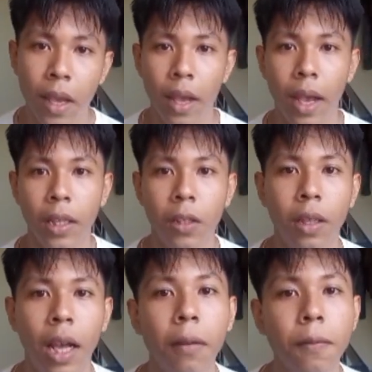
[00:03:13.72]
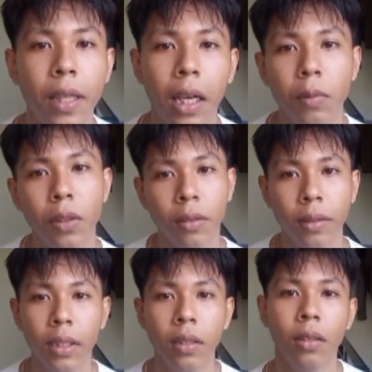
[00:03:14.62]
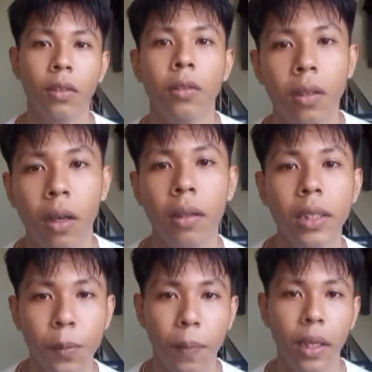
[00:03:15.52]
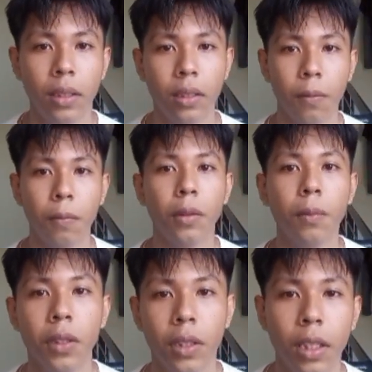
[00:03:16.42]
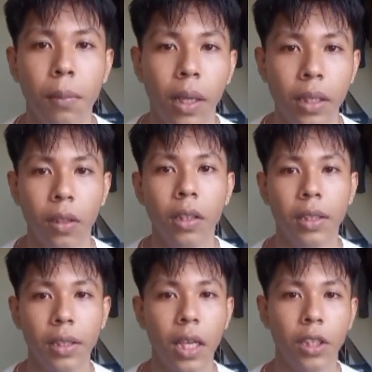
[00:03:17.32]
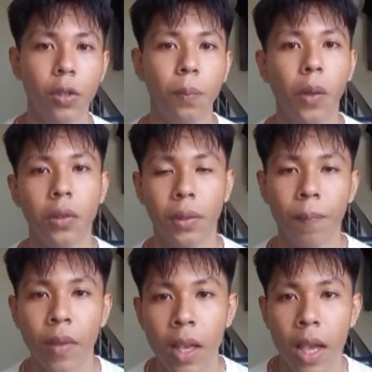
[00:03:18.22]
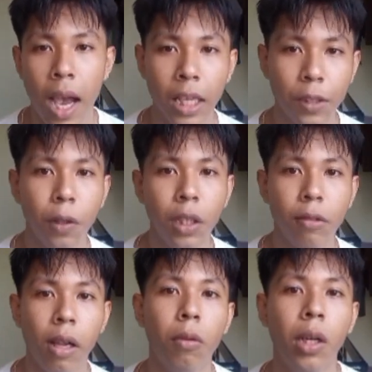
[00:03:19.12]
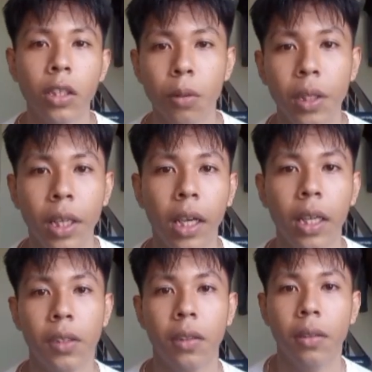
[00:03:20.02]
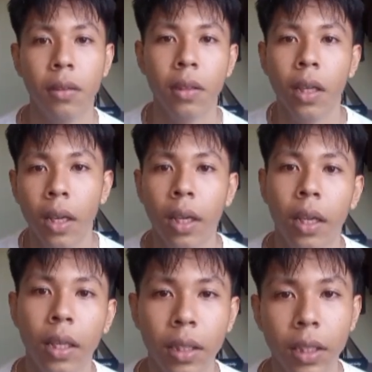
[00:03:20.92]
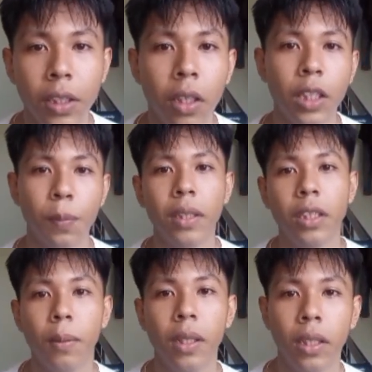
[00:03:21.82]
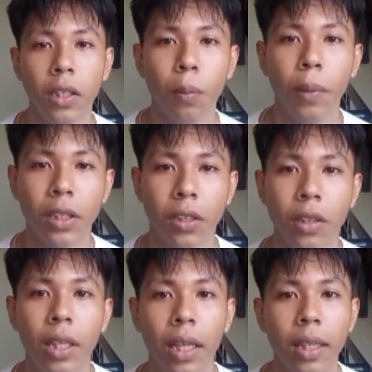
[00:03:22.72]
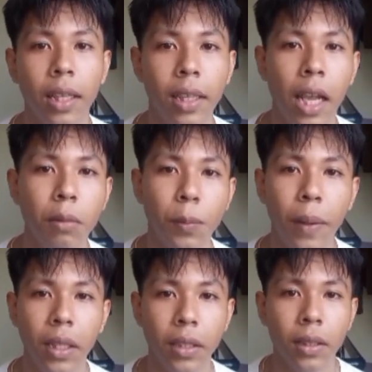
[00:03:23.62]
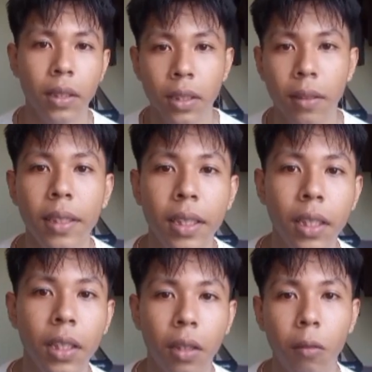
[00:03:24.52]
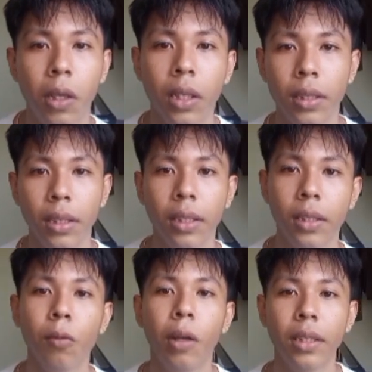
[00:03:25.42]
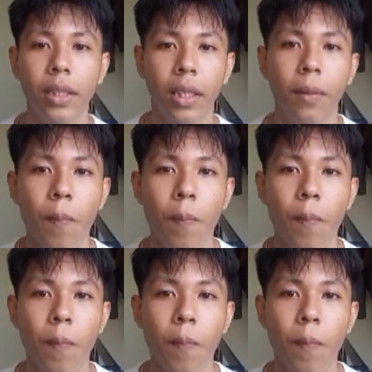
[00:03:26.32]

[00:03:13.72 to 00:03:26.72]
and don't have time to read or respond to previous emails or discussion posts. As virtual world communication, it is your responsibility to make sure that the time spent reading your words isn't wasted.